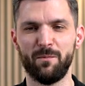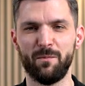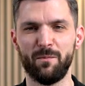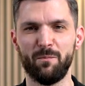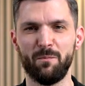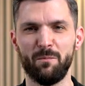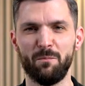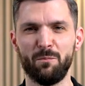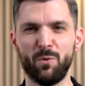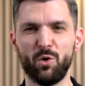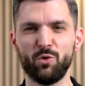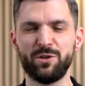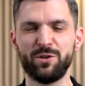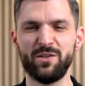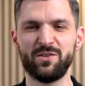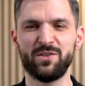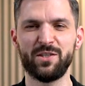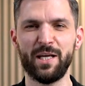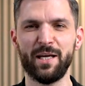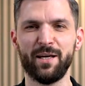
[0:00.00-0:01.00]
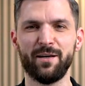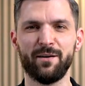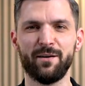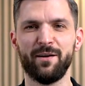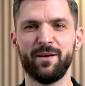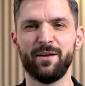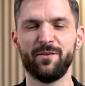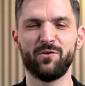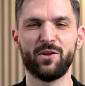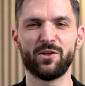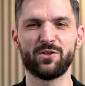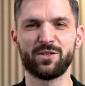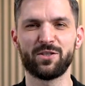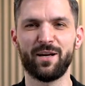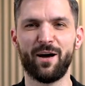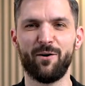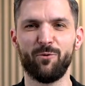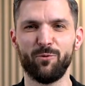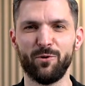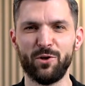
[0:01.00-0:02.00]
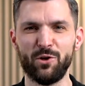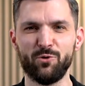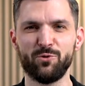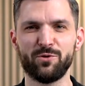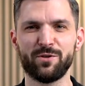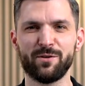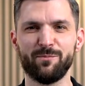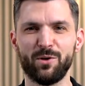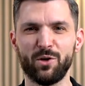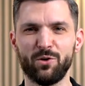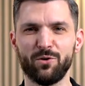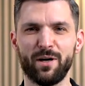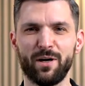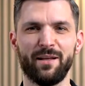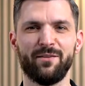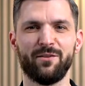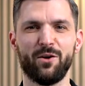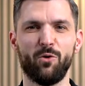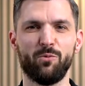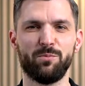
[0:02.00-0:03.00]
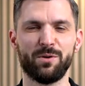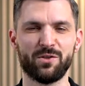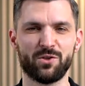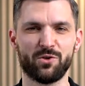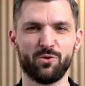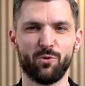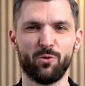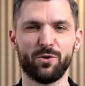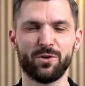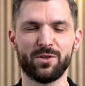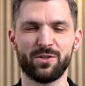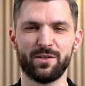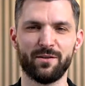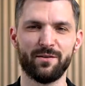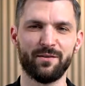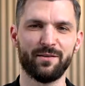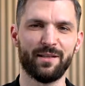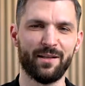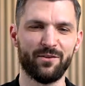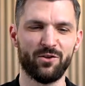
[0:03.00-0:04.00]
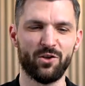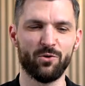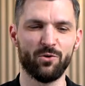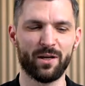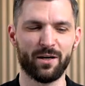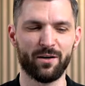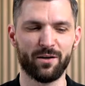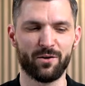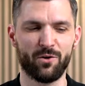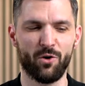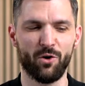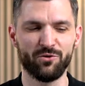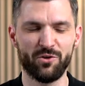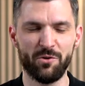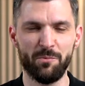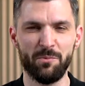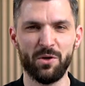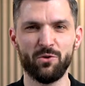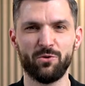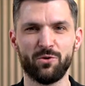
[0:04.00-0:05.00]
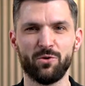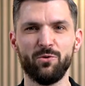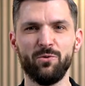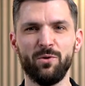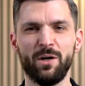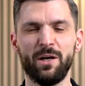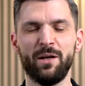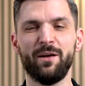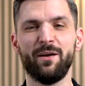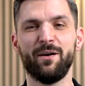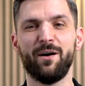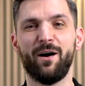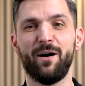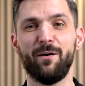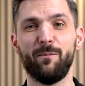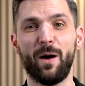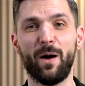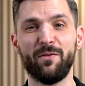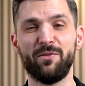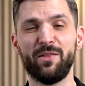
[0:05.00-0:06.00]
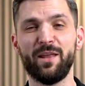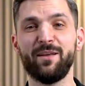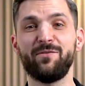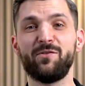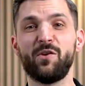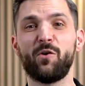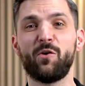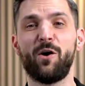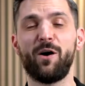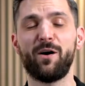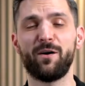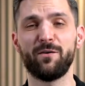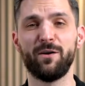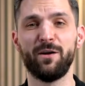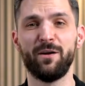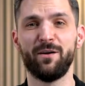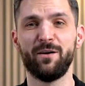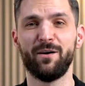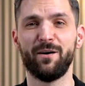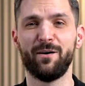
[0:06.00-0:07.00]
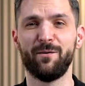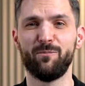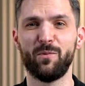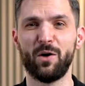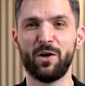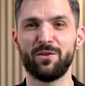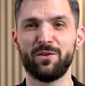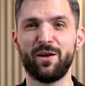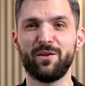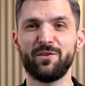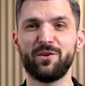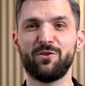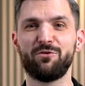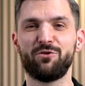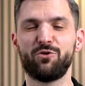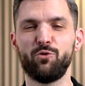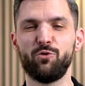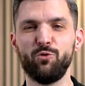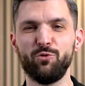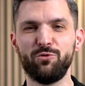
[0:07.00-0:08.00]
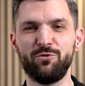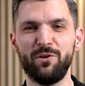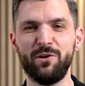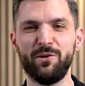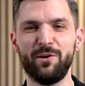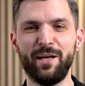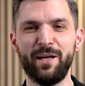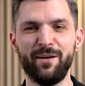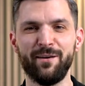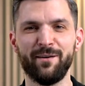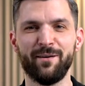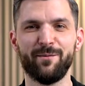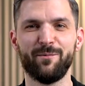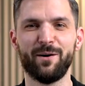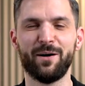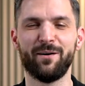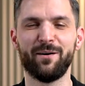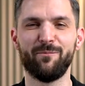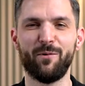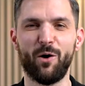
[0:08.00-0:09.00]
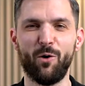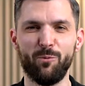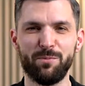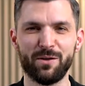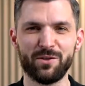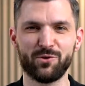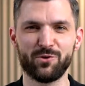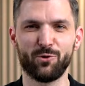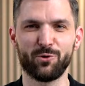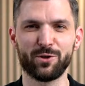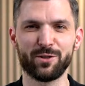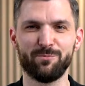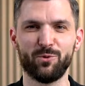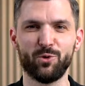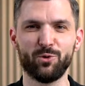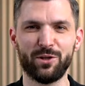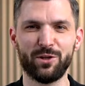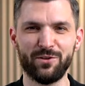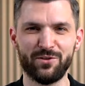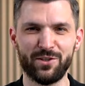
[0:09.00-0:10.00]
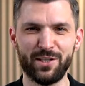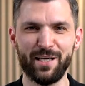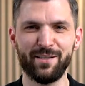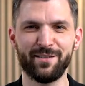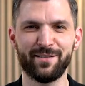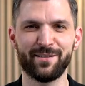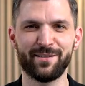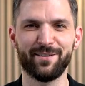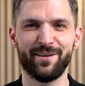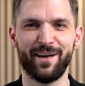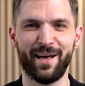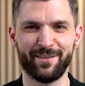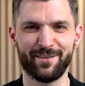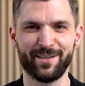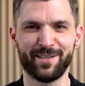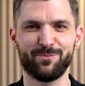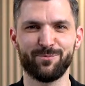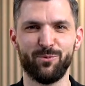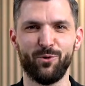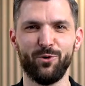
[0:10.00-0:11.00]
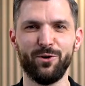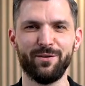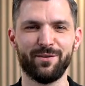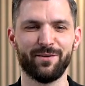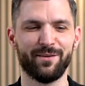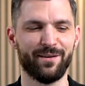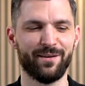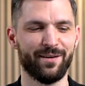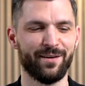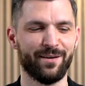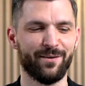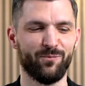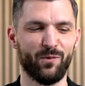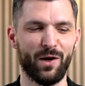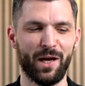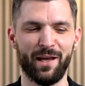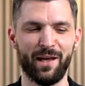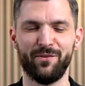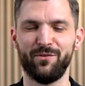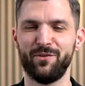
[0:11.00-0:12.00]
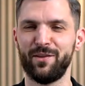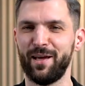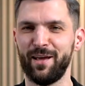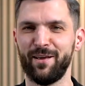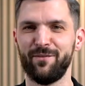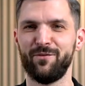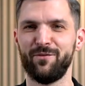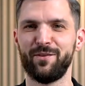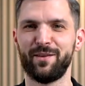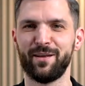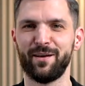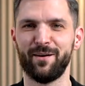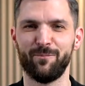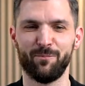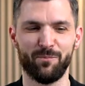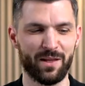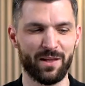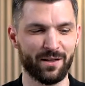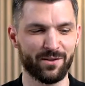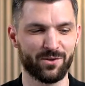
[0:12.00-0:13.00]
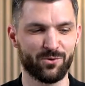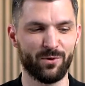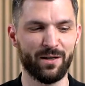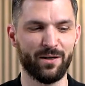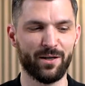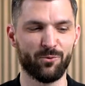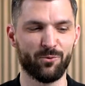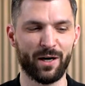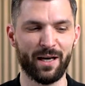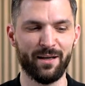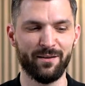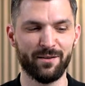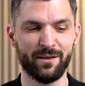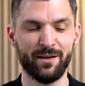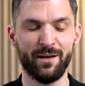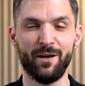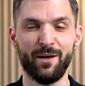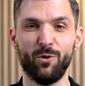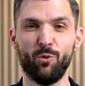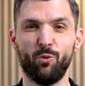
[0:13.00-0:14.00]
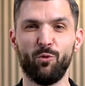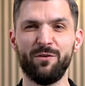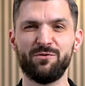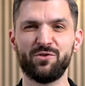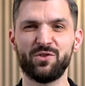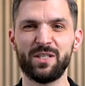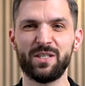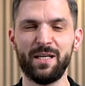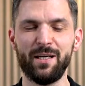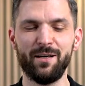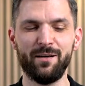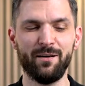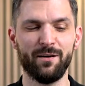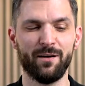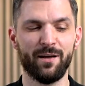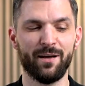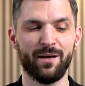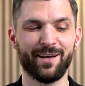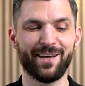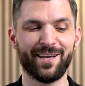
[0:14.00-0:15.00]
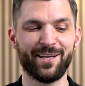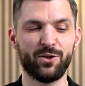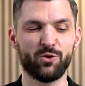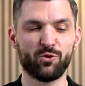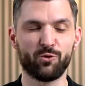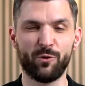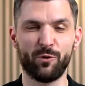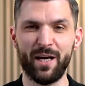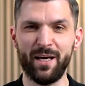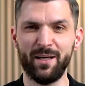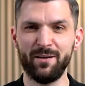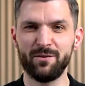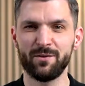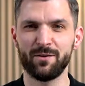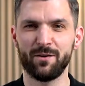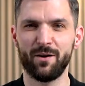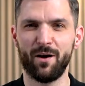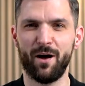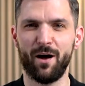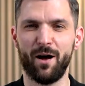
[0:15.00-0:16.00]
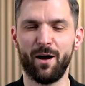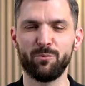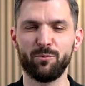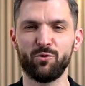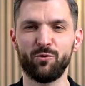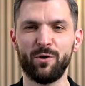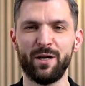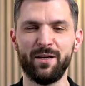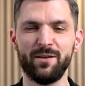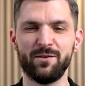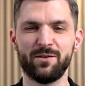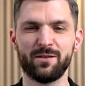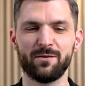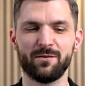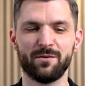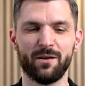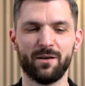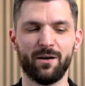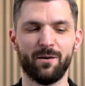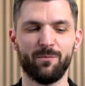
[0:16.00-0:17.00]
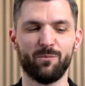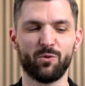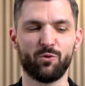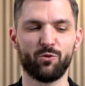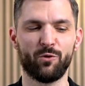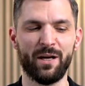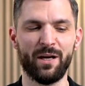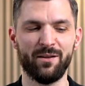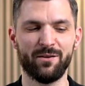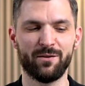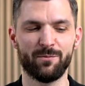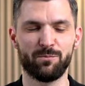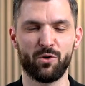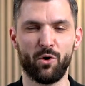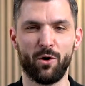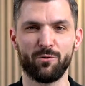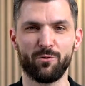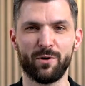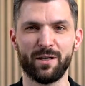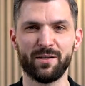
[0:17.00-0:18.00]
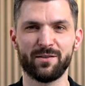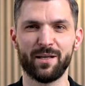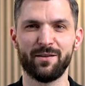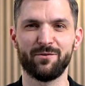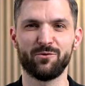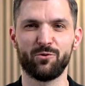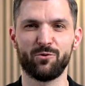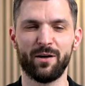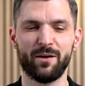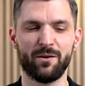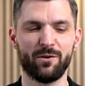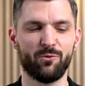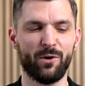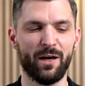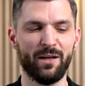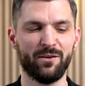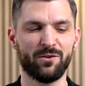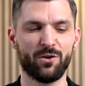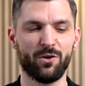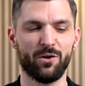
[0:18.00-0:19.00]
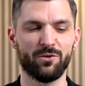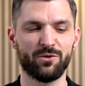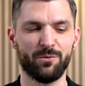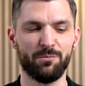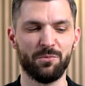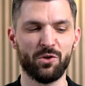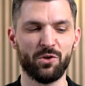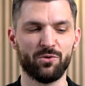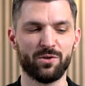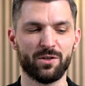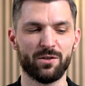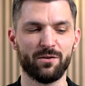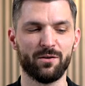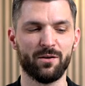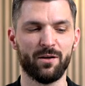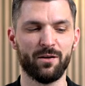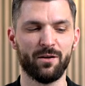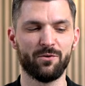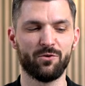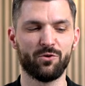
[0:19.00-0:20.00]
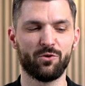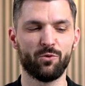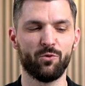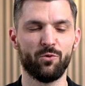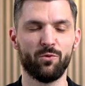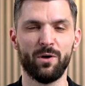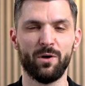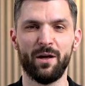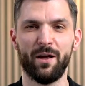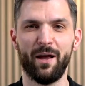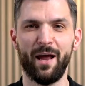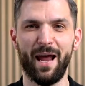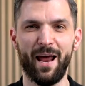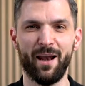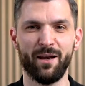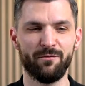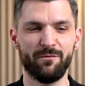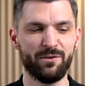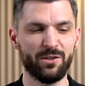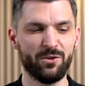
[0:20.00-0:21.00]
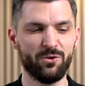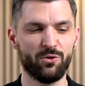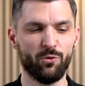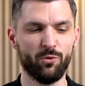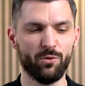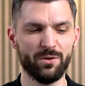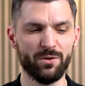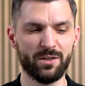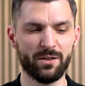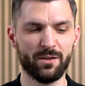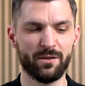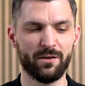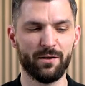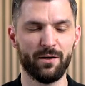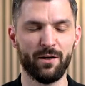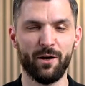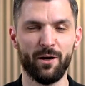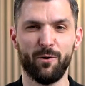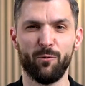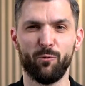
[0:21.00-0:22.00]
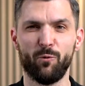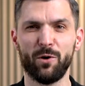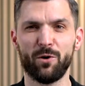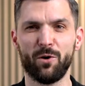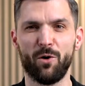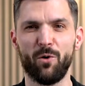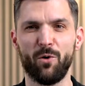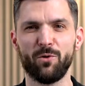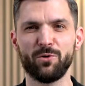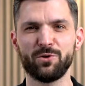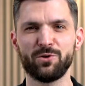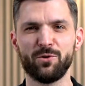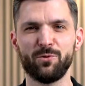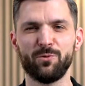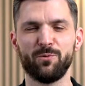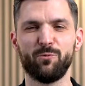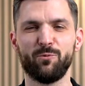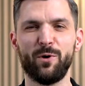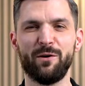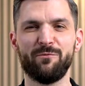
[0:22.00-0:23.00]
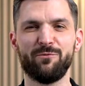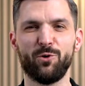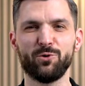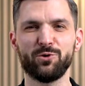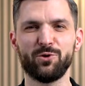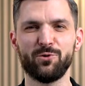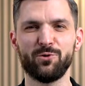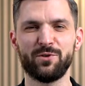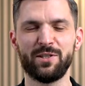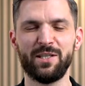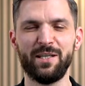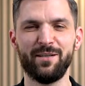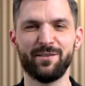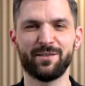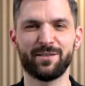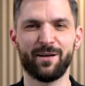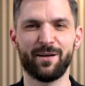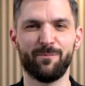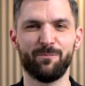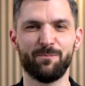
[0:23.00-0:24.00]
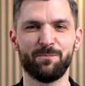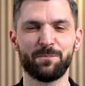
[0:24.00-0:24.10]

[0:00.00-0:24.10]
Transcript: multi-sig that's now usable and open source that you can contribute to. I think there are another 2, 3 open source multi-sigs at this point, and that's really great. We've seen great upgrades, great progress, and great contribution through 11 tools. We've also seen some